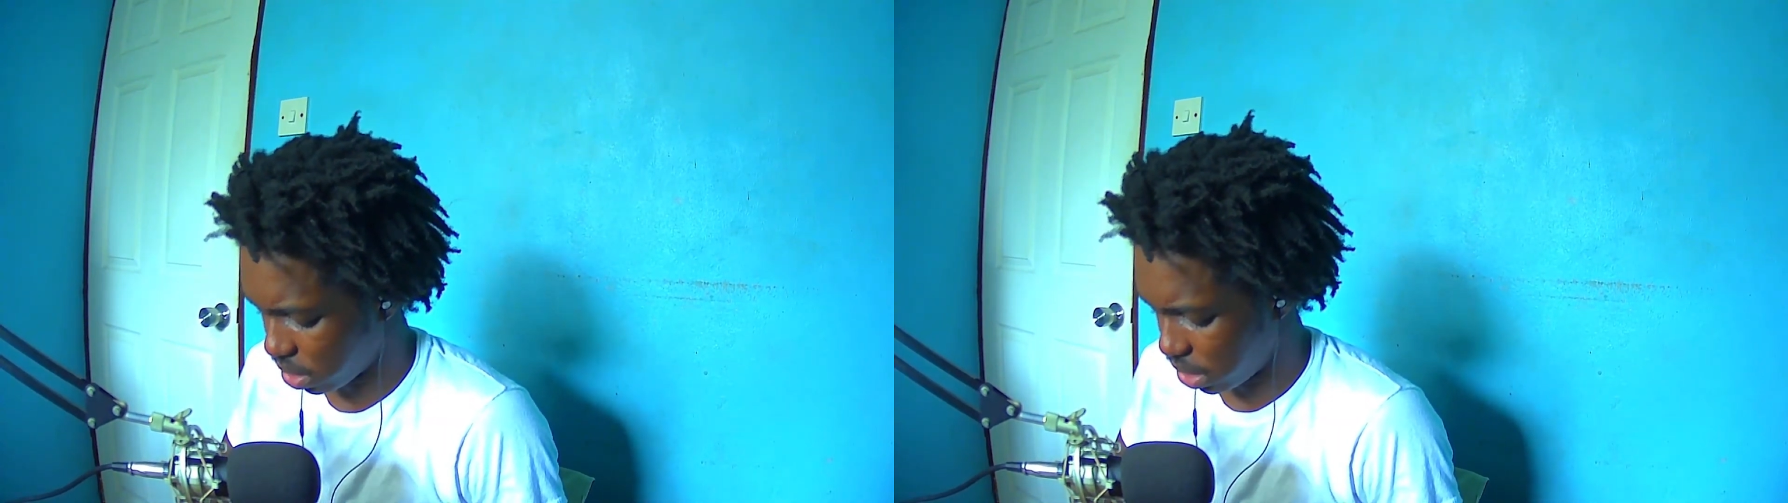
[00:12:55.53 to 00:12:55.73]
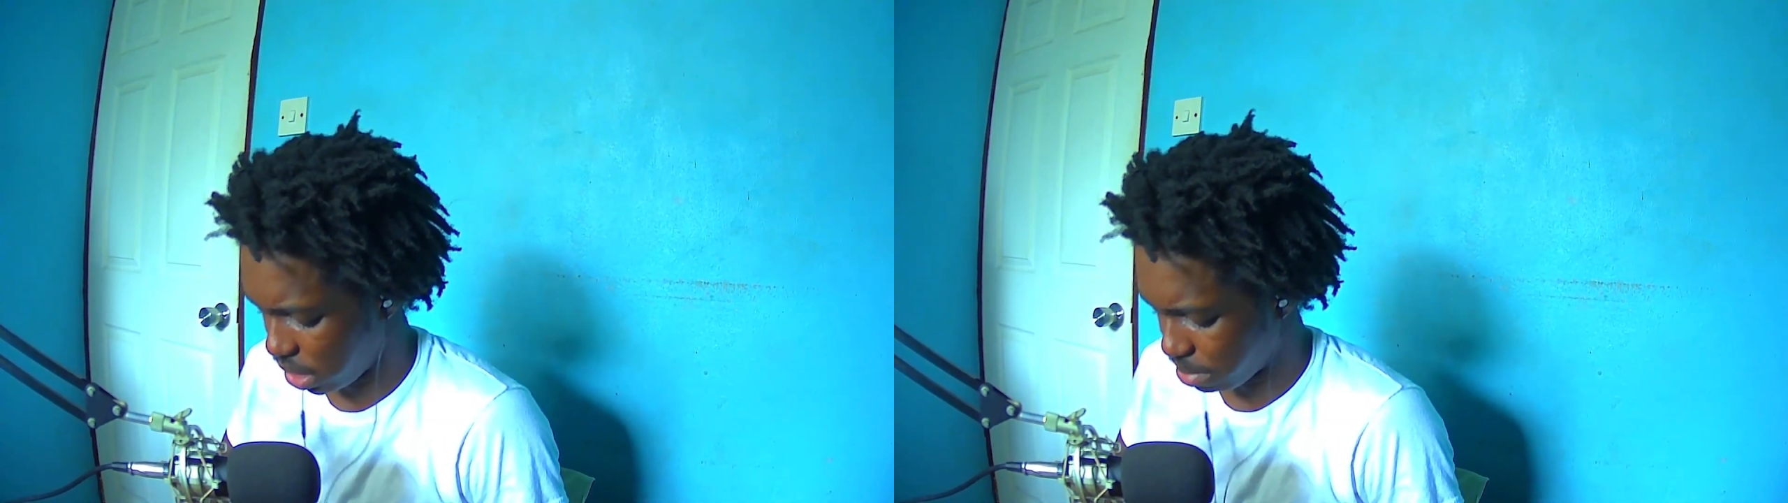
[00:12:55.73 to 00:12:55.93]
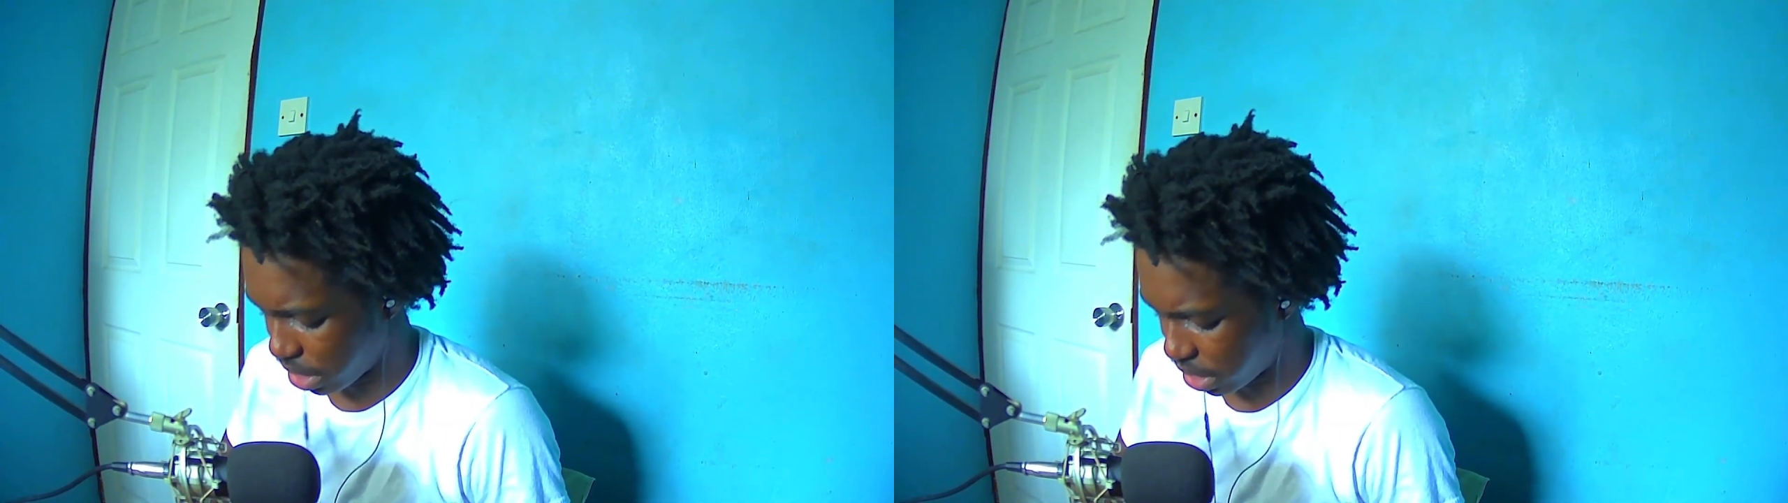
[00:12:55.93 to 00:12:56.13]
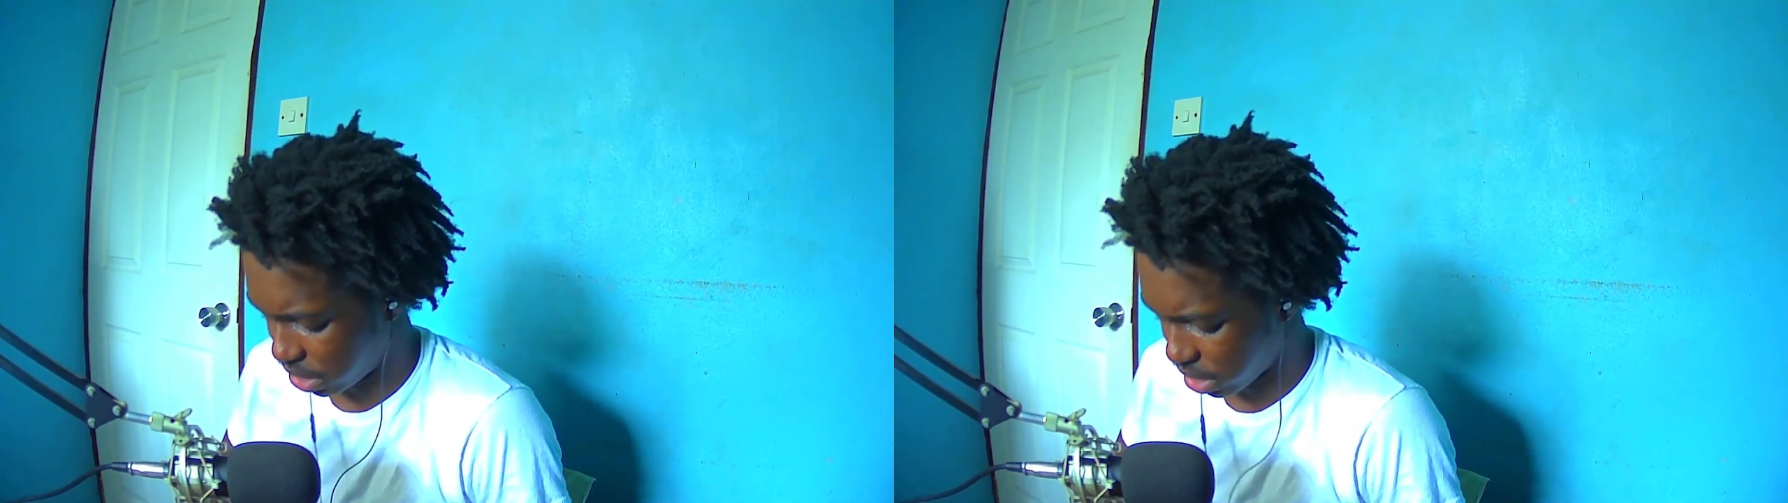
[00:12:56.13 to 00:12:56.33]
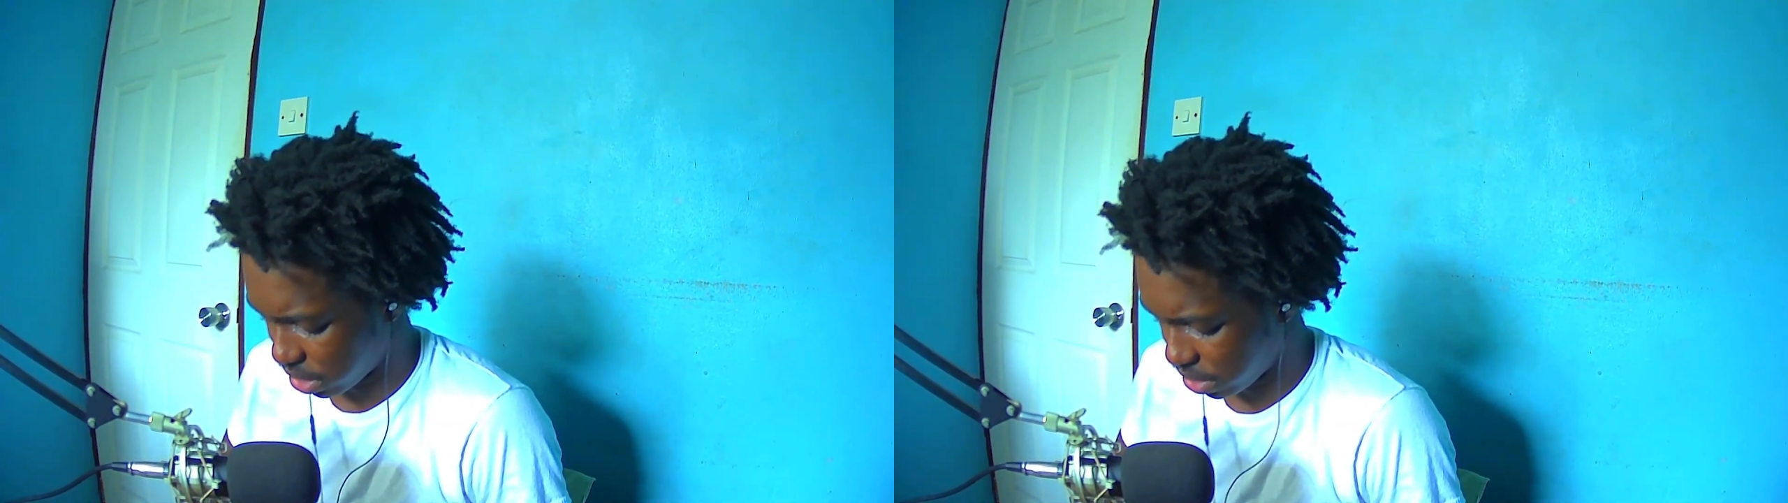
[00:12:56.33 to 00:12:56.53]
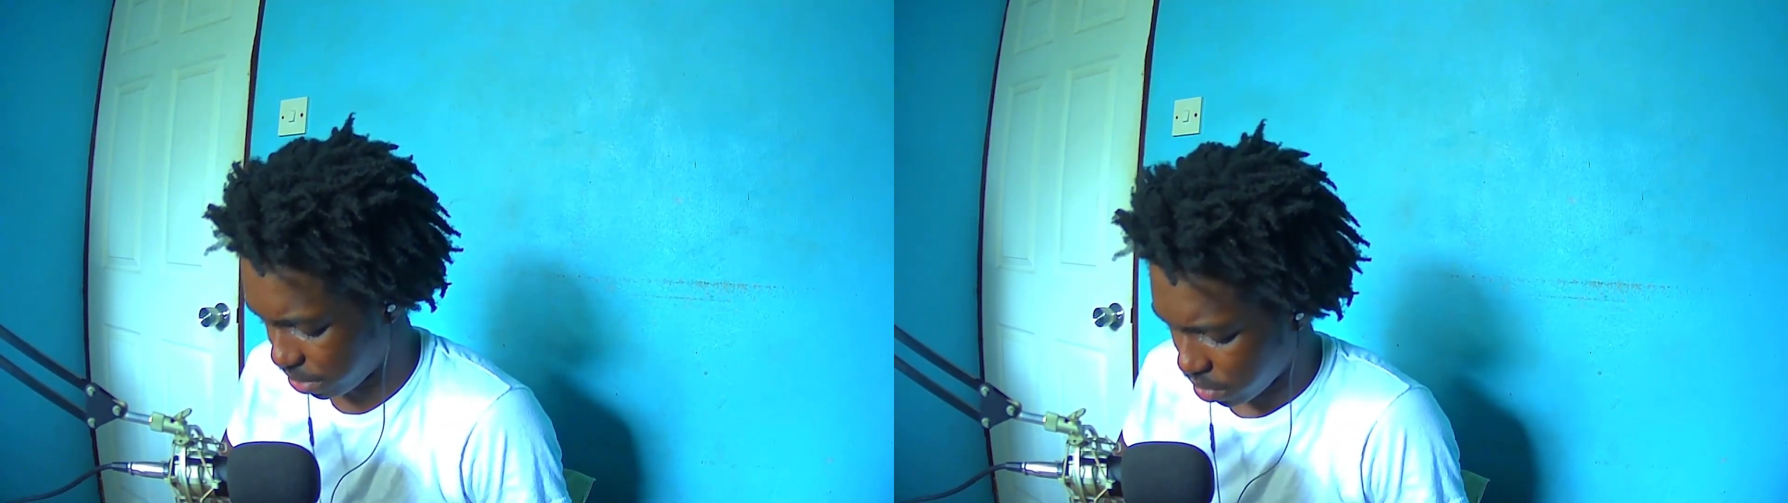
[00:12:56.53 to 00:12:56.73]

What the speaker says: the mindset?